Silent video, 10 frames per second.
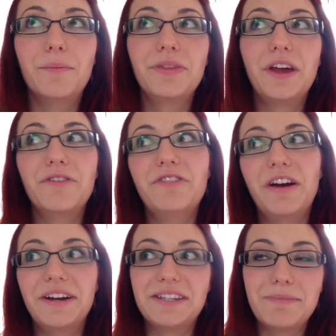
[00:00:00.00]
there are
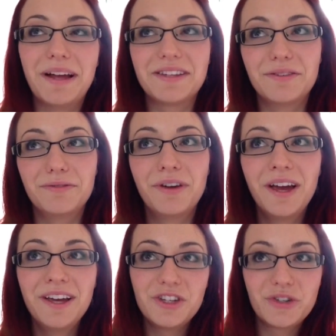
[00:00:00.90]
various amounts of
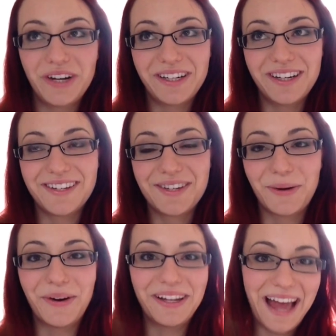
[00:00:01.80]
strictness
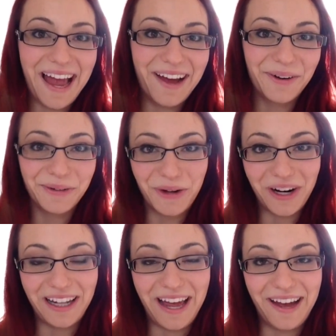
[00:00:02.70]
or allowed or
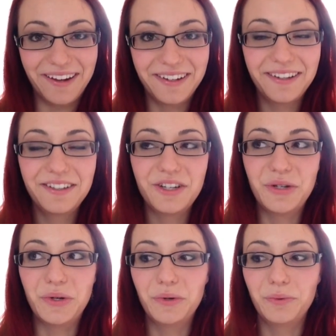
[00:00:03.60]
not allowed to
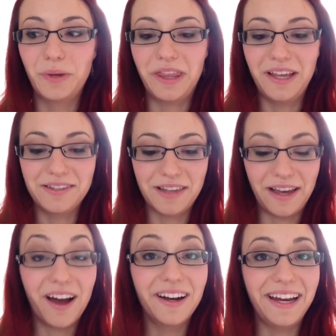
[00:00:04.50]
do with things
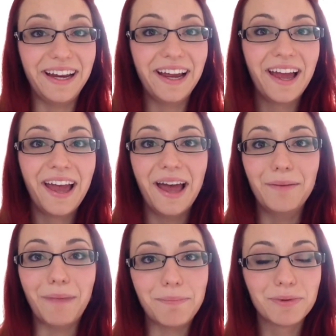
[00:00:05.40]
like honey
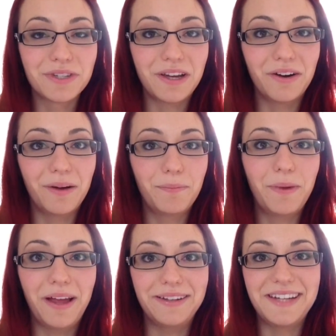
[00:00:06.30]
and maple syrup
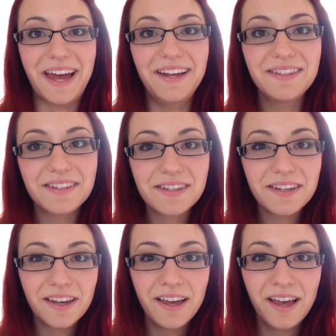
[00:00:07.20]
and
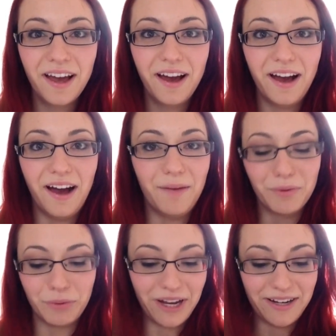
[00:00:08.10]
dates,
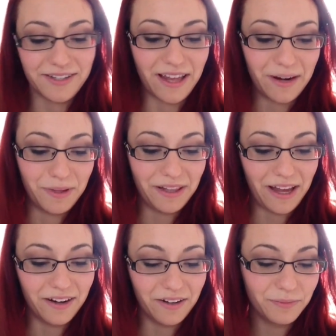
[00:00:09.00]
but we'll get into that a bit
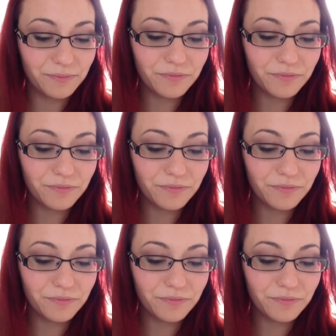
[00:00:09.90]
later.